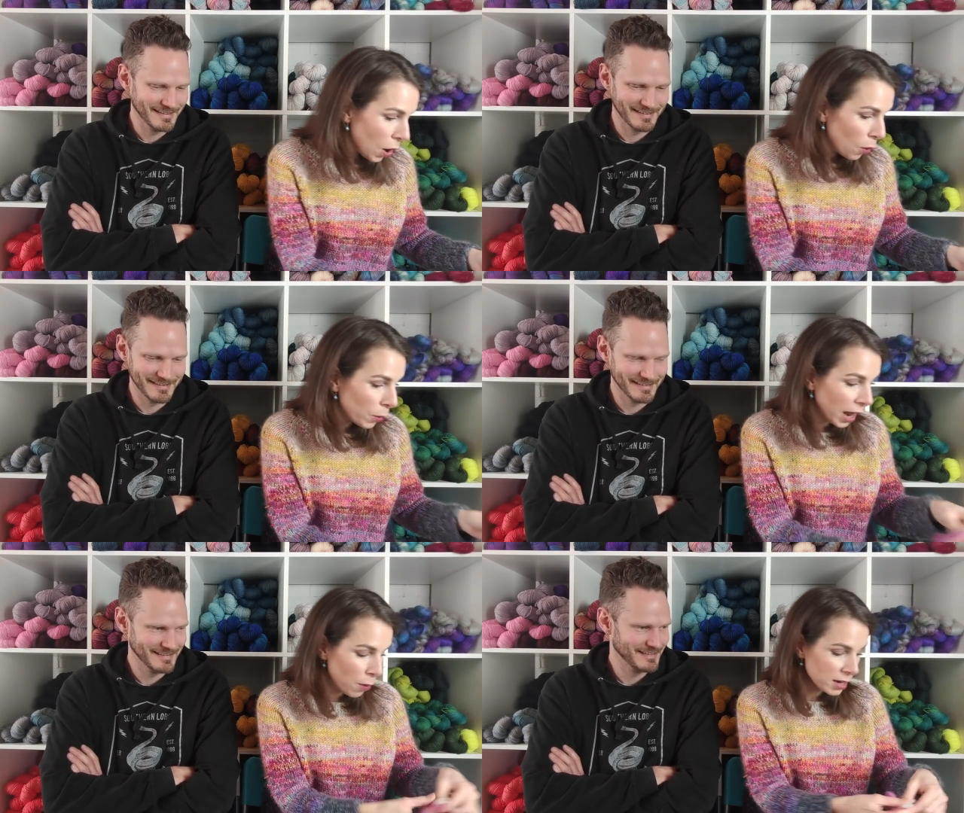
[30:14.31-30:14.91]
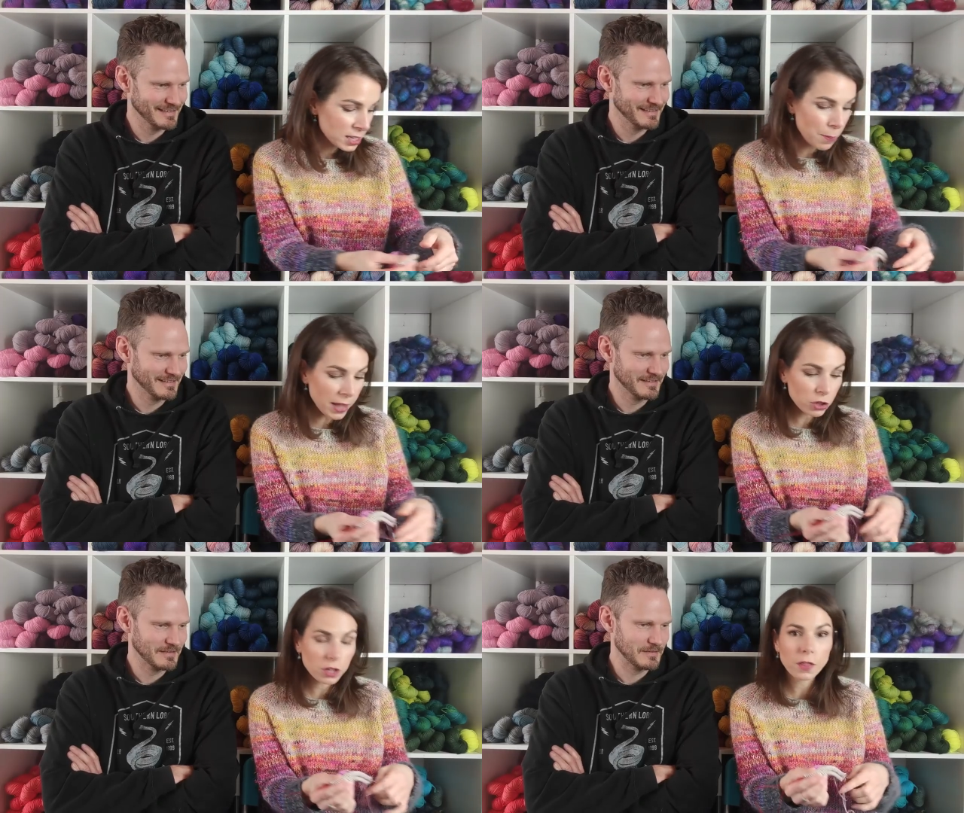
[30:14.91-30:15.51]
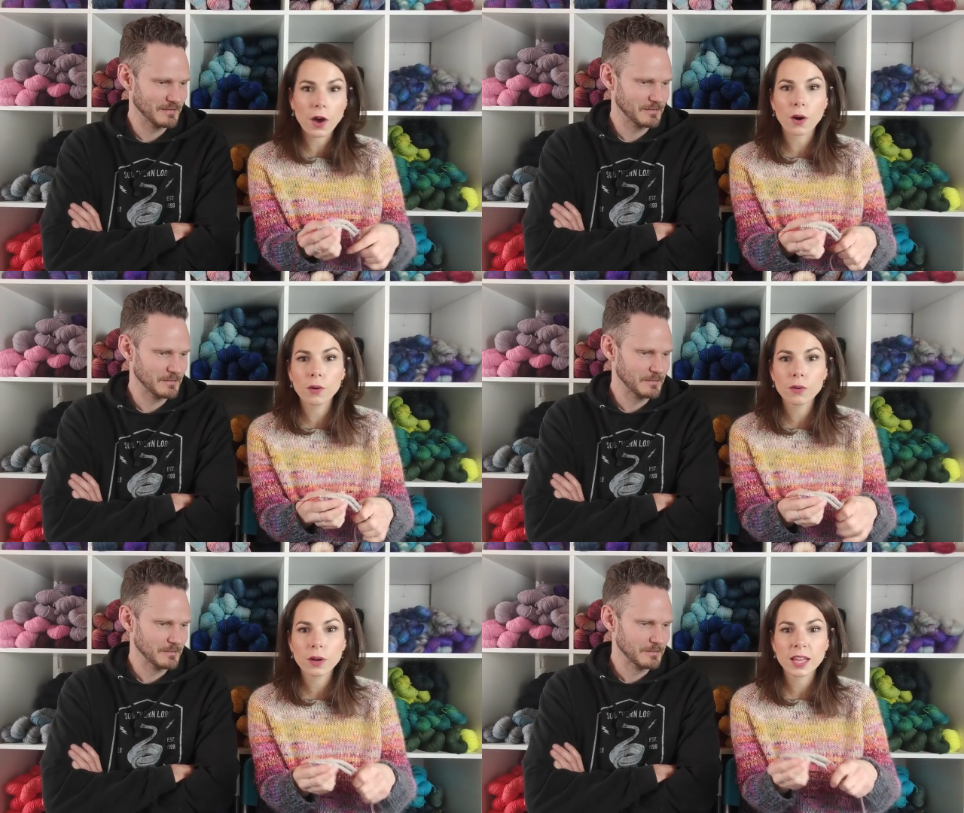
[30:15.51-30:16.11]
Speaker 1: so what I want to mention
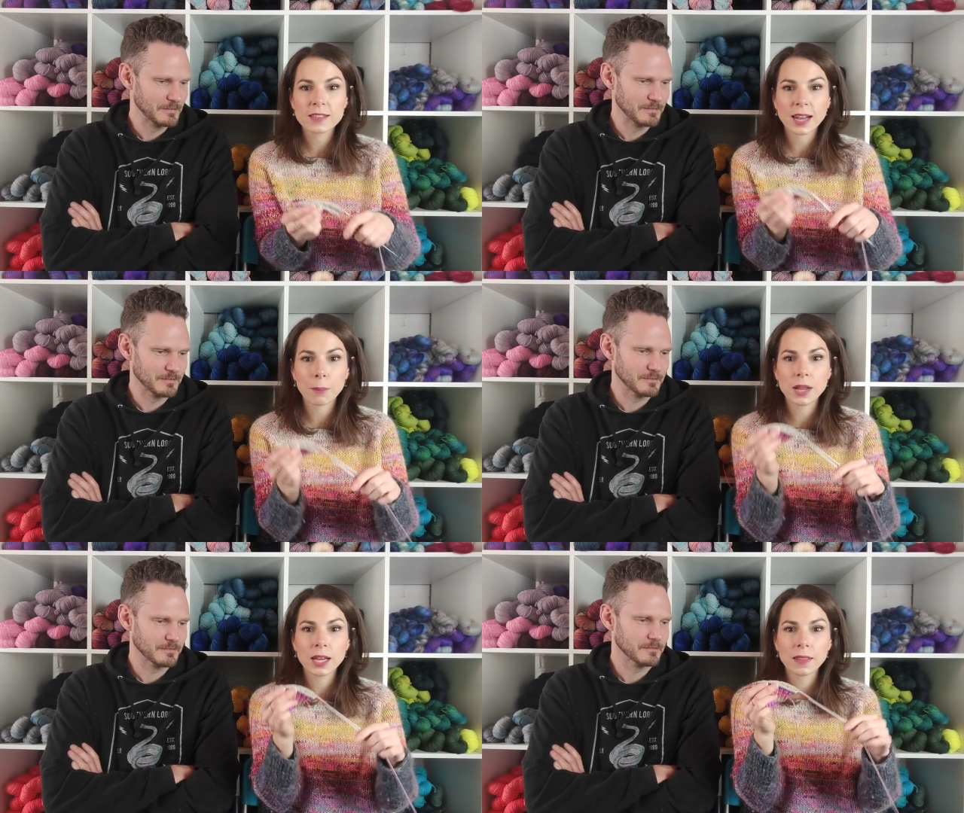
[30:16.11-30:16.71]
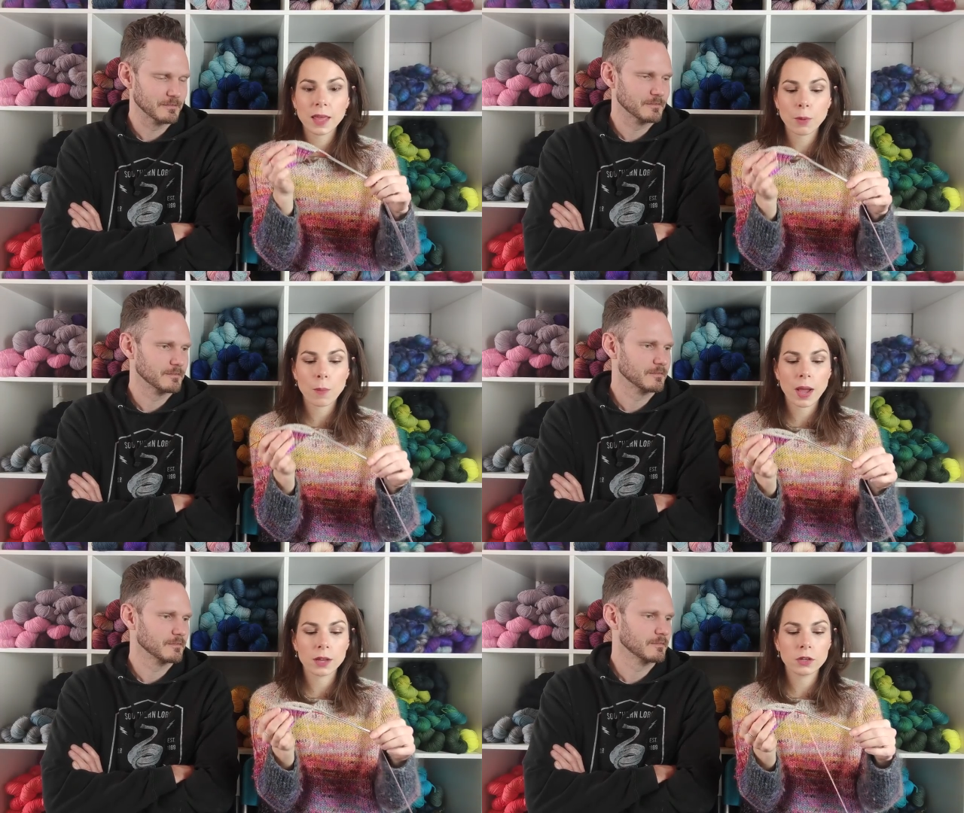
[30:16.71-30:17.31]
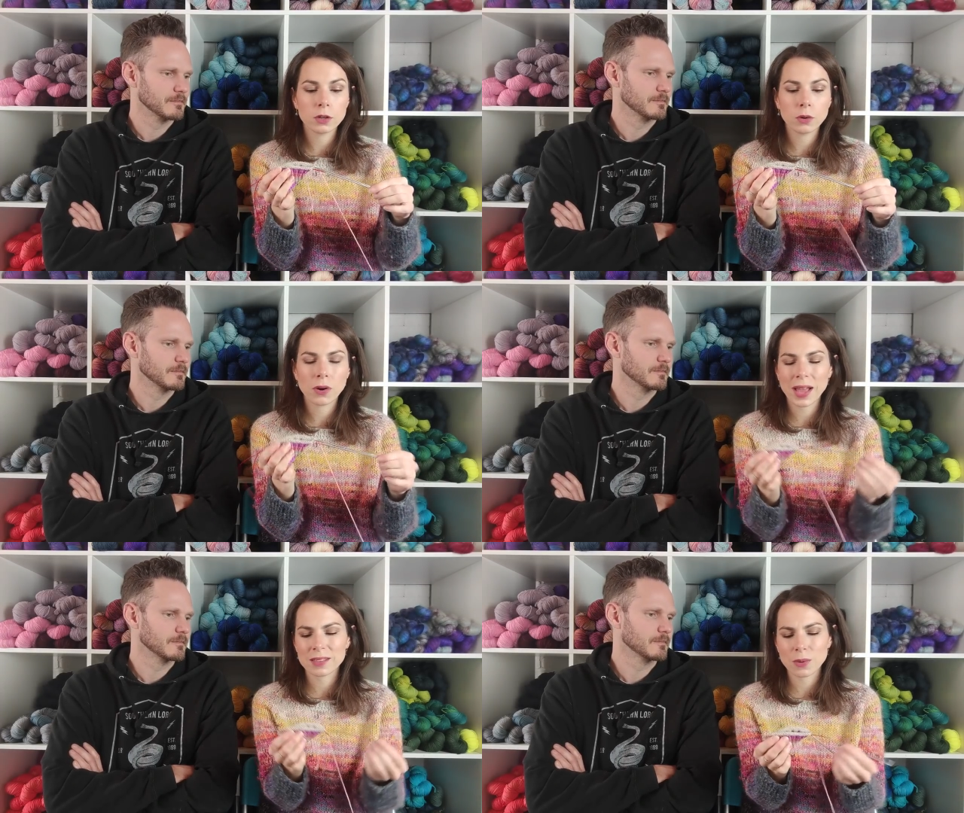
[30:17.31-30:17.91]
though is that I'm knitting them on my new.
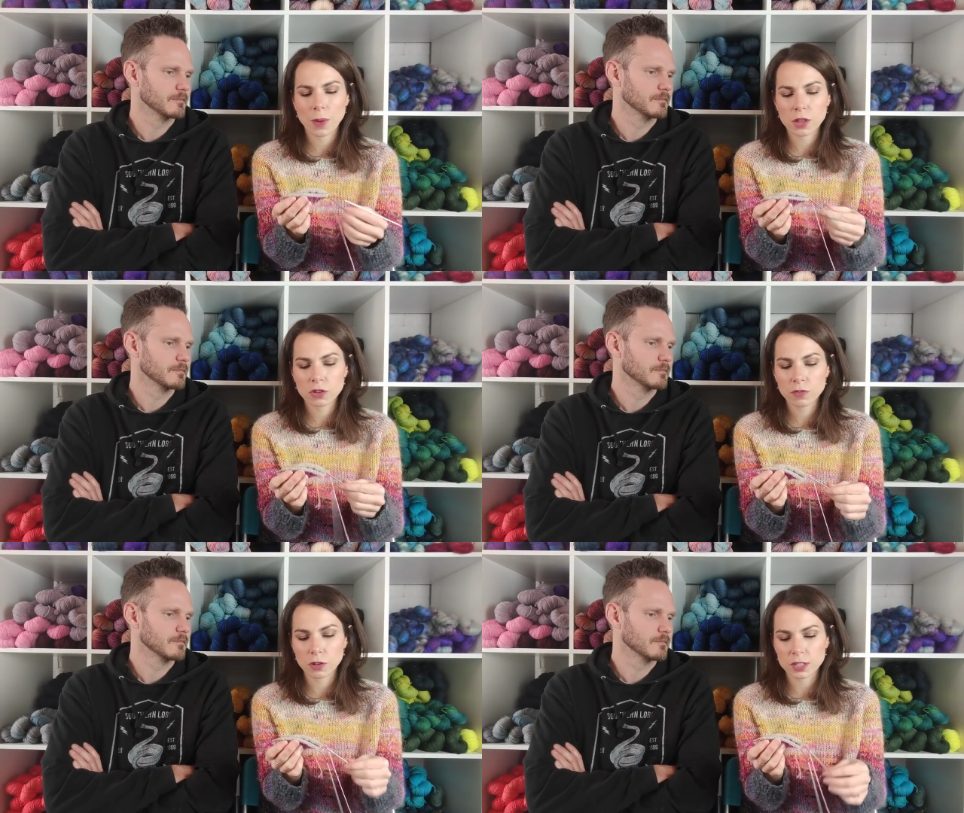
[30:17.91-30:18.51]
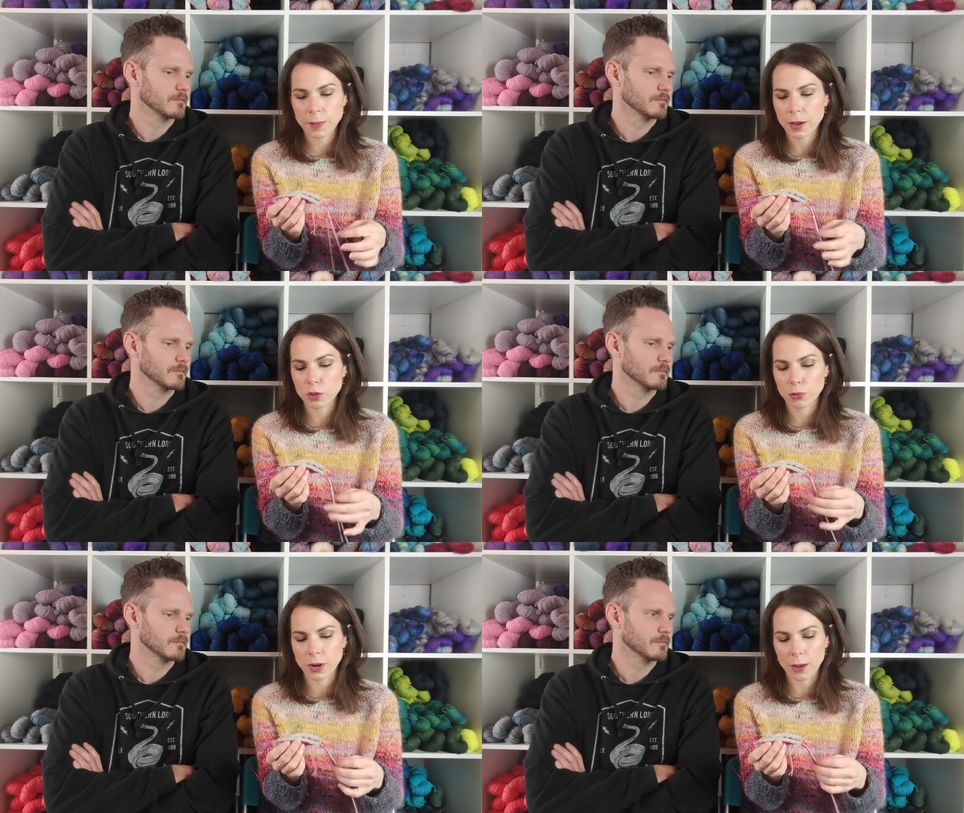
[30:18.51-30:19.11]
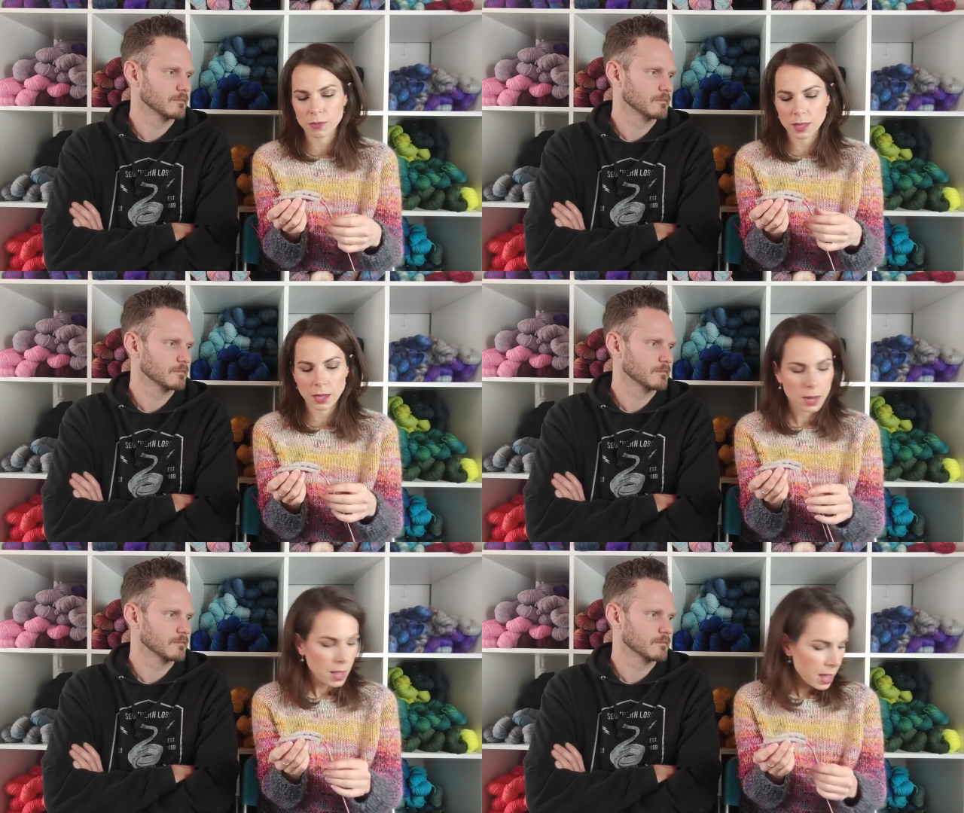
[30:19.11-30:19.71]
Okay, so I should have looked up how you pronounce
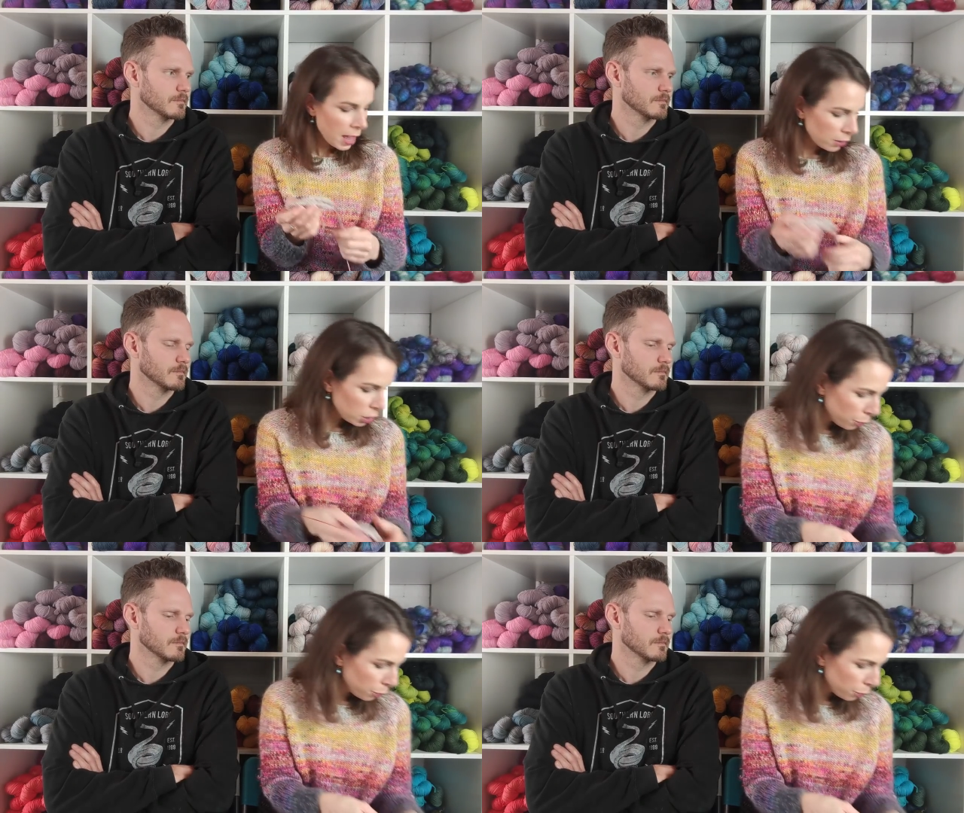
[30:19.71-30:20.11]
it. How do